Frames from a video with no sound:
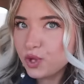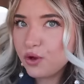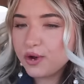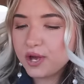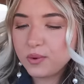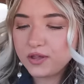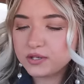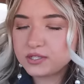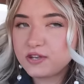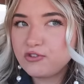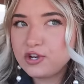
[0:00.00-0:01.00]
Okay, wait,
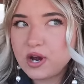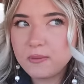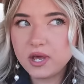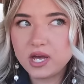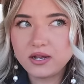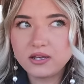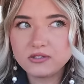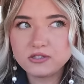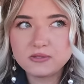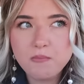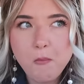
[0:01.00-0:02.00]
that's definitely not
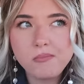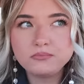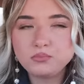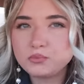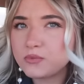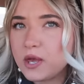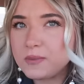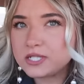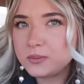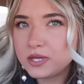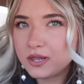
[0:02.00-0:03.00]
mayonnaise. It
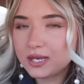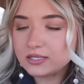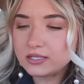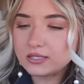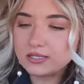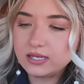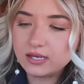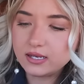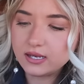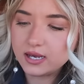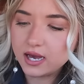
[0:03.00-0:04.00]
must be like a
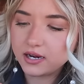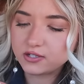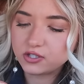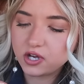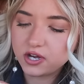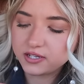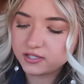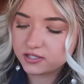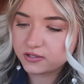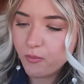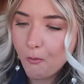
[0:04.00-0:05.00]
tzatziki kind of
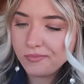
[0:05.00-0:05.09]
sauce.